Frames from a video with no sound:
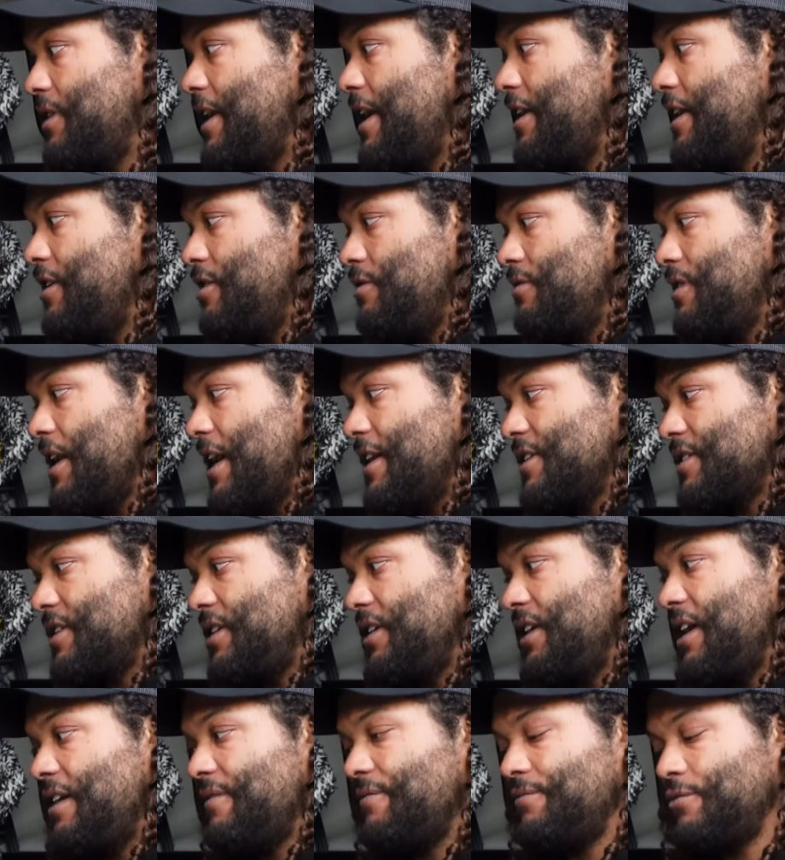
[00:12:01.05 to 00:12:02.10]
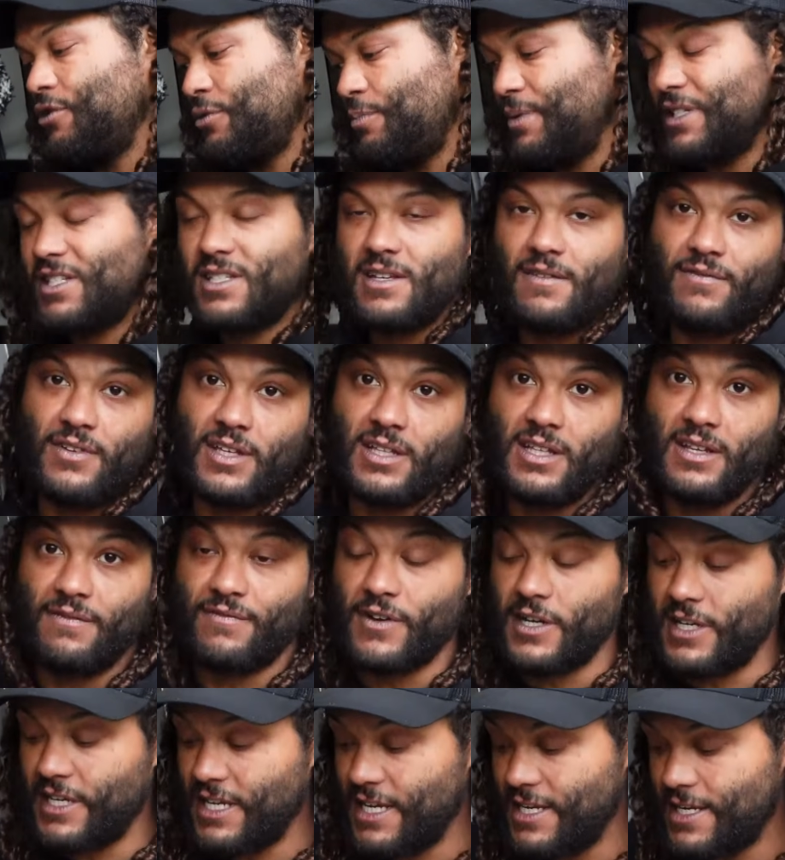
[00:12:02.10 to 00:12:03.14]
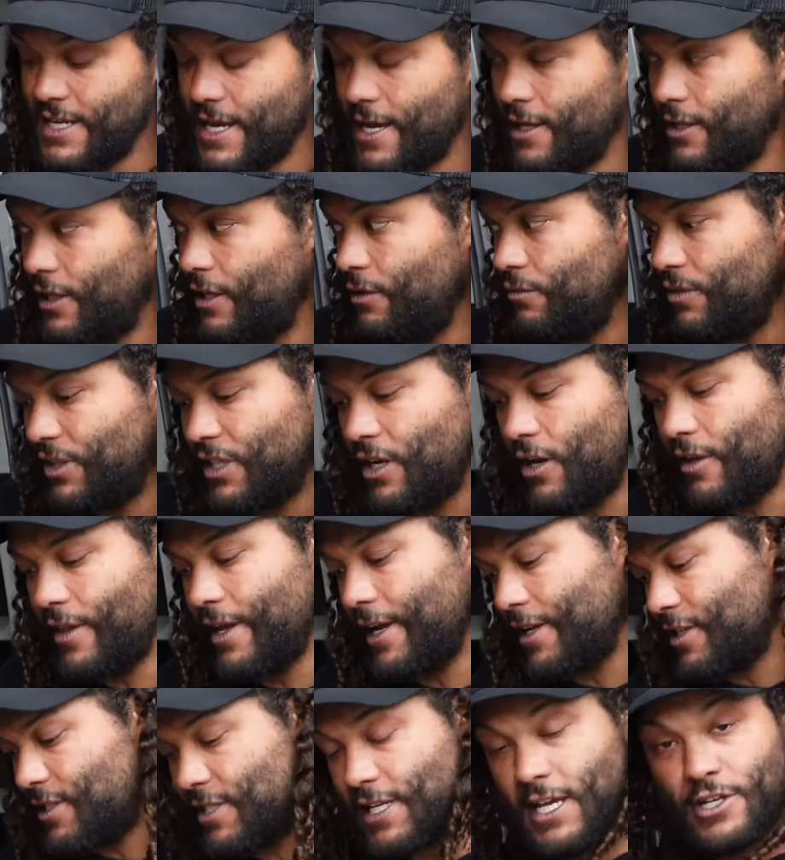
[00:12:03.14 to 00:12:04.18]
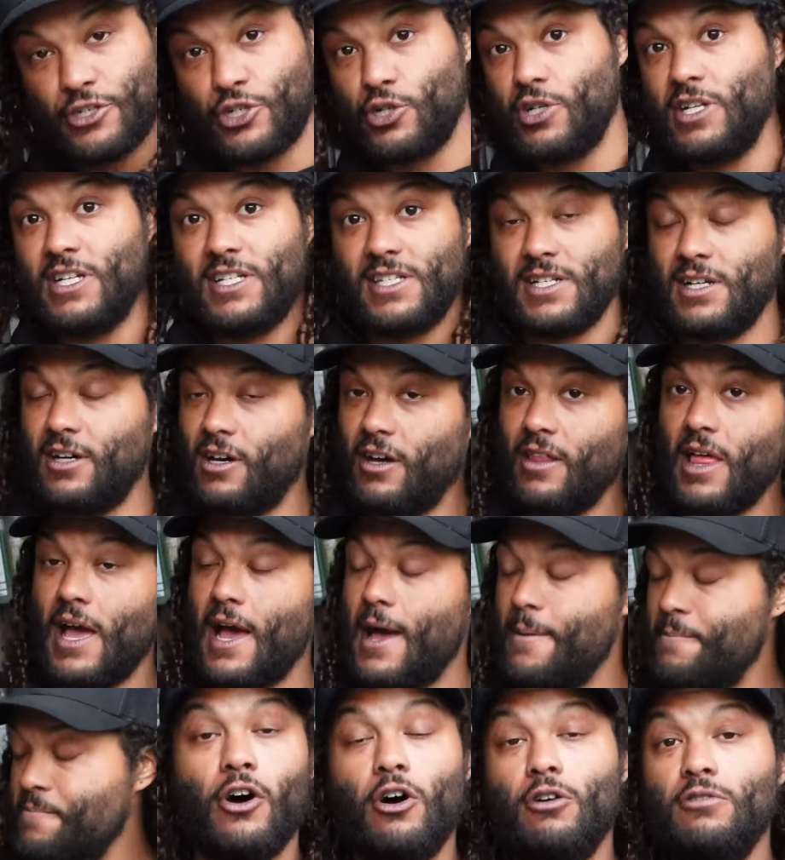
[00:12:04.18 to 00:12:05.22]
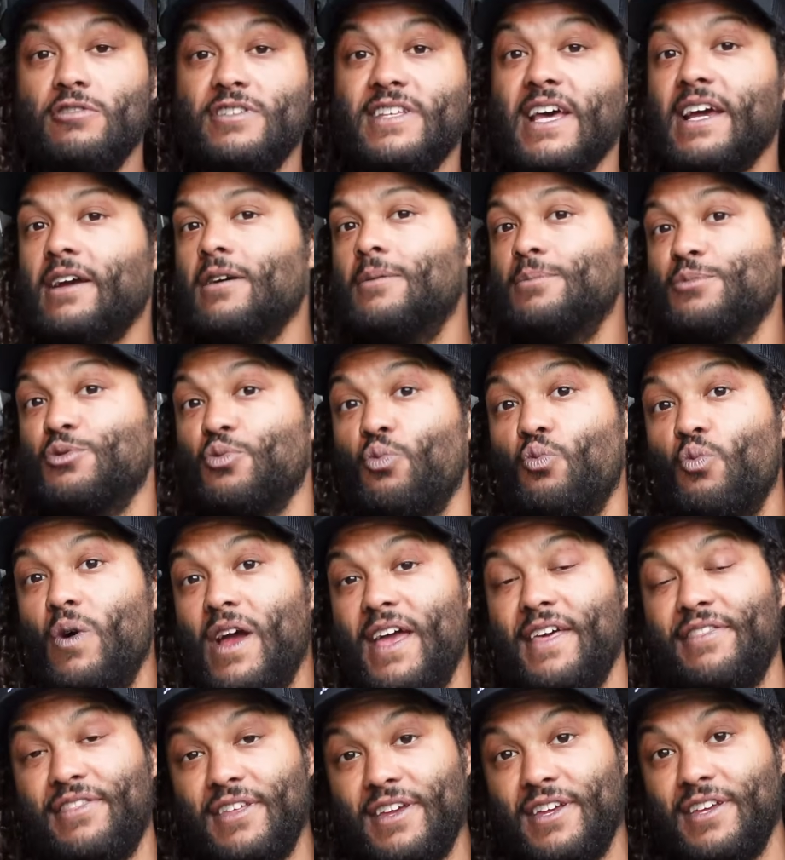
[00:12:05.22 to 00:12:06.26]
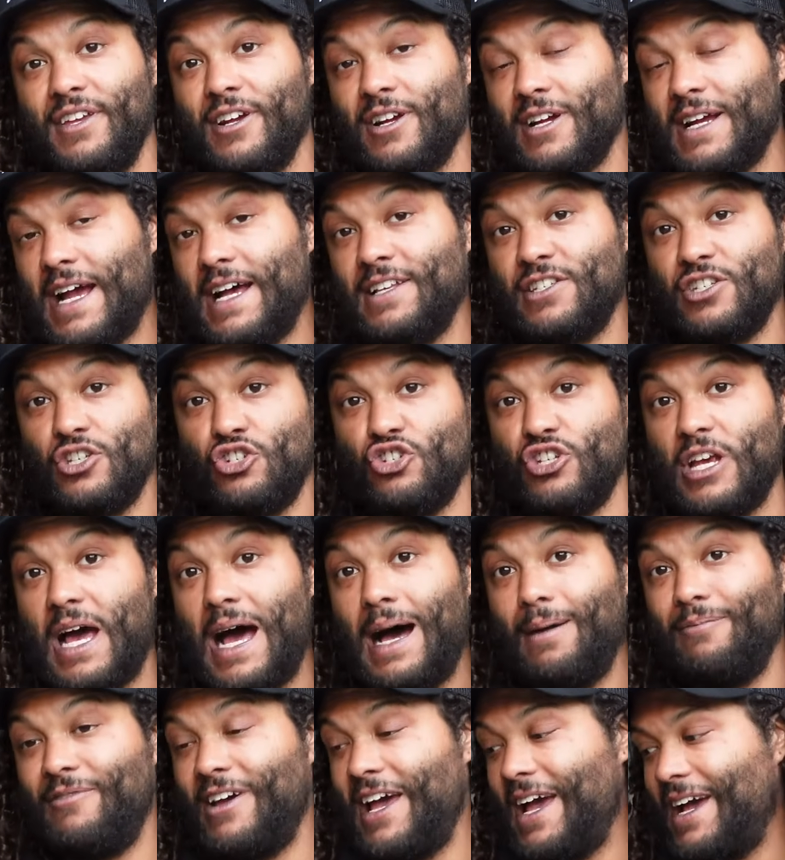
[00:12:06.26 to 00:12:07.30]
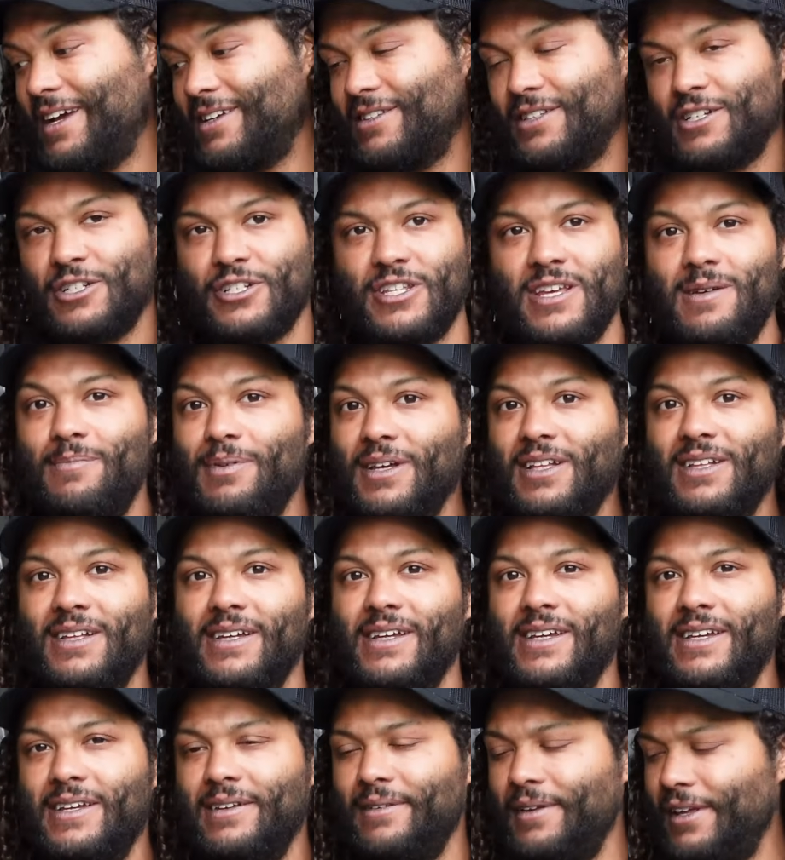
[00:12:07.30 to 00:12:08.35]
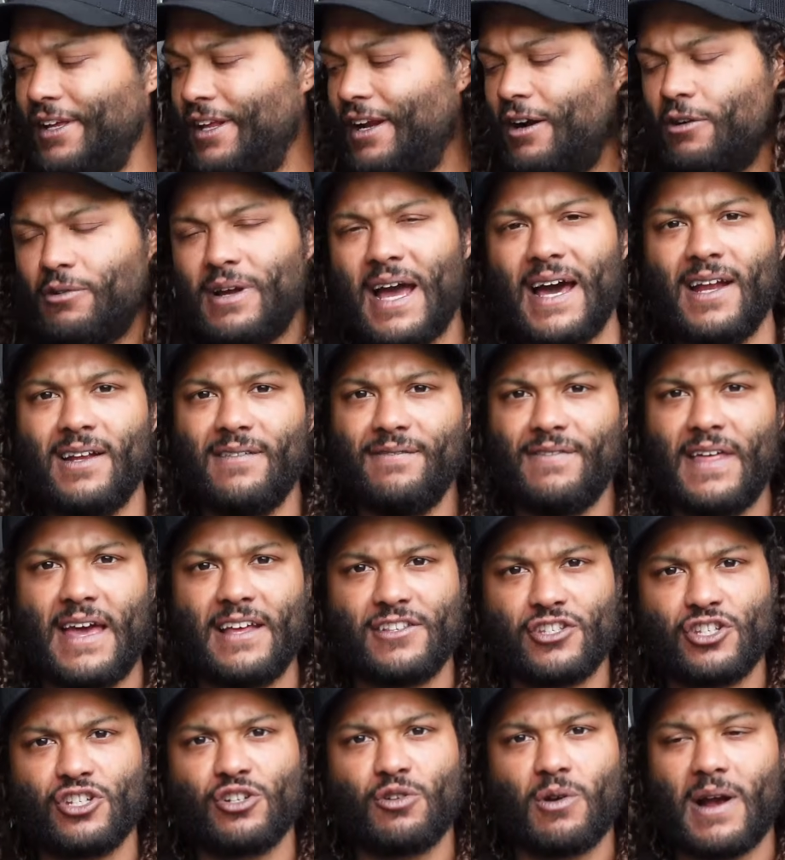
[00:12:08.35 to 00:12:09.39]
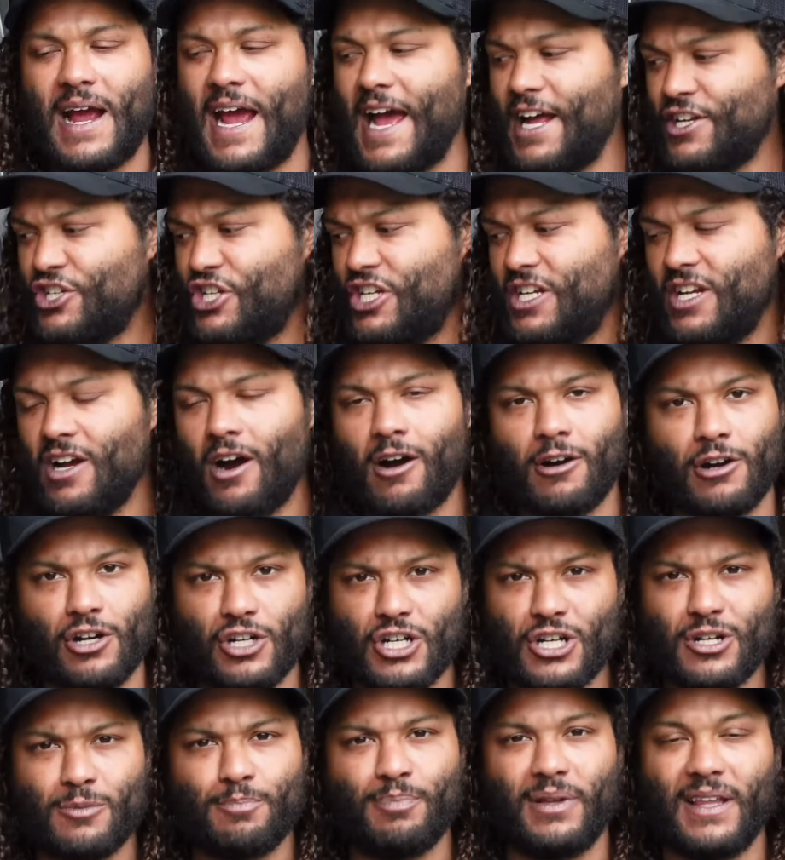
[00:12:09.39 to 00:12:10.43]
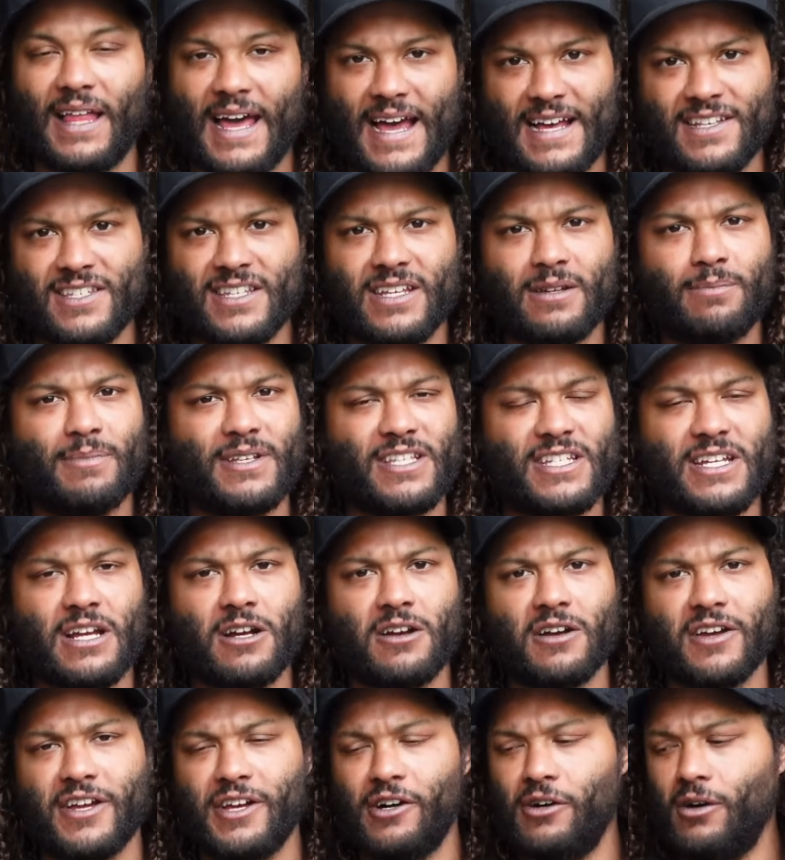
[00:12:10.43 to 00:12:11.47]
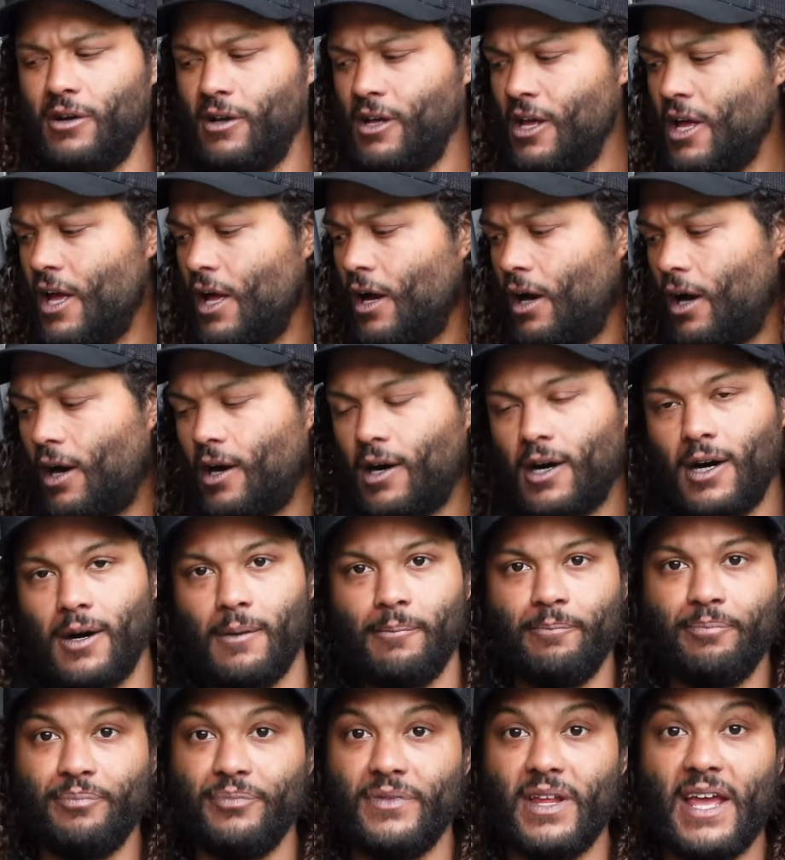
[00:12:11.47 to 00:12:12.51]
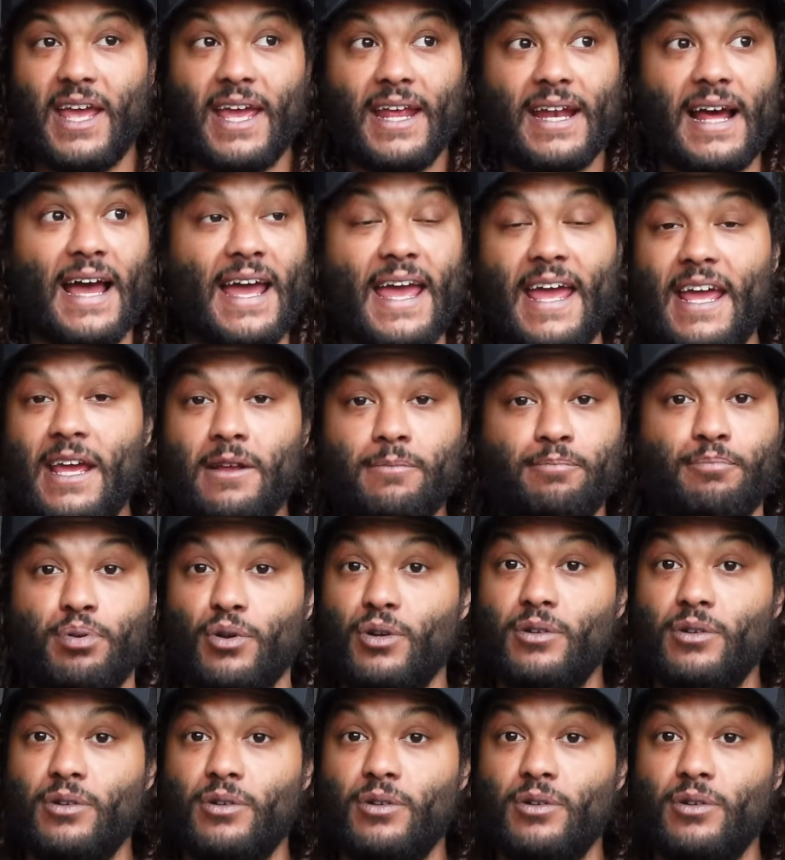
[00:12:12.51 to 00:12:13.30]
that you guys can get specifically for detailing with all the accessories and all that. The hose that comes with your guys' shop vac, they're typically, you know, kind of that scratchy, harder plastic material, and I hate